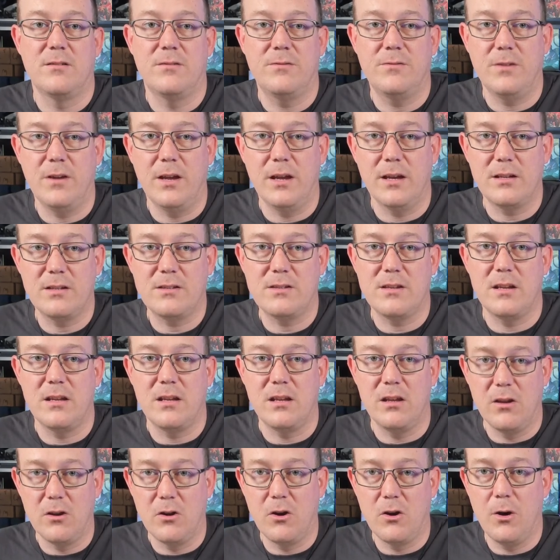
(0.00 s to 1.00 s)
effects
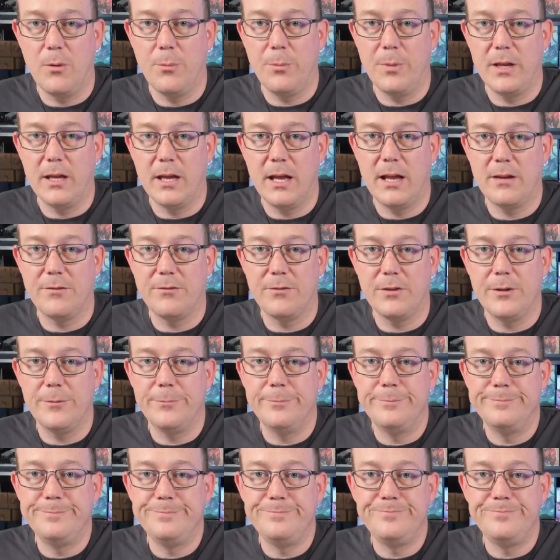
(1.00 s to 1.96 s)
that you can copy out of it.